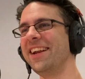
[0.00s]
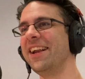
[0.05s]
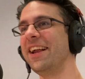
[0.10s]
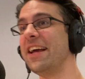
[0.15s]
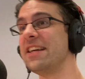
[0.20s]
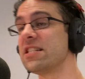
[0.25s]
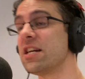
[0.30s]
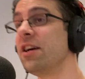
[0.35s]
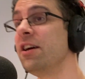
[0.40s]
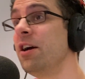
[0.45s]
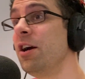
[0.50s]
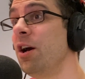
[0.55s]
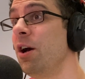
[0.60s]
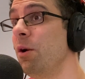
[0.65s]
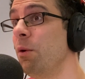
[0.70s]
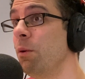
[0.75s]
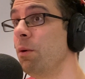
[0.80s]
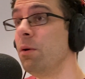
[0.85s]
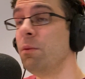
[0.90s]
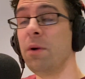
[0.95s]
He's like,
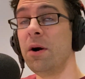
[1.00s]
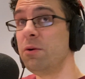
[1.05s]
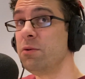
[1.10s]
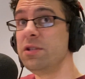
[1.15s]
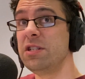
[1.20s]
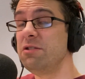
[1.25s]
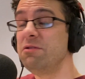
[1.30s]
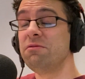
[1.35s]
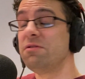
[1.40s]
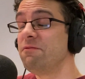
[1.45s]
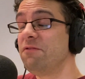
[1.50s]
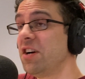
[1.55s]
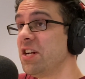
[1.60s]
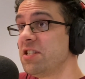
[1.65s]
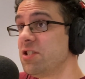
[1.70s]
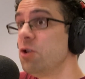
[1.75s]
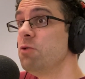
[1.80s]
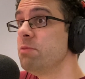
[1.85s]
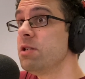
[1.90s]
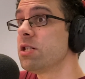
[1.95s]
well, you fucking
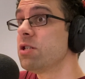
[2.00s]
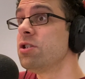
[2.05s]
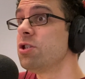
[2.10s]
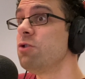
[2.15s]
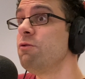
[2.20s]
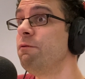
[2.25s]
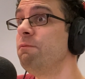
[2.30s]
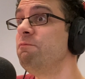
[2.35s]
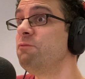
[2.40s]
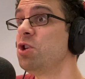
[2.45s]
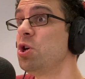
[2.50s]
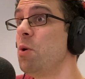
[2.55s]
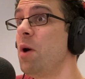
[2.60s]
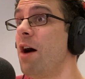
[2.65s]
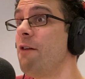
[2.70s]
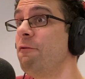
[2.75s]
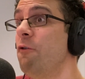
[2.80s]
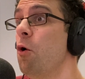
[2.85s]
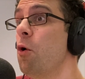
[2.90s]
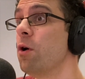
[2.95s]
told me I couldn't do 2 out
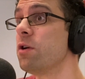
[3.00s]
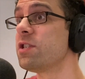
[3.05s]
of 4,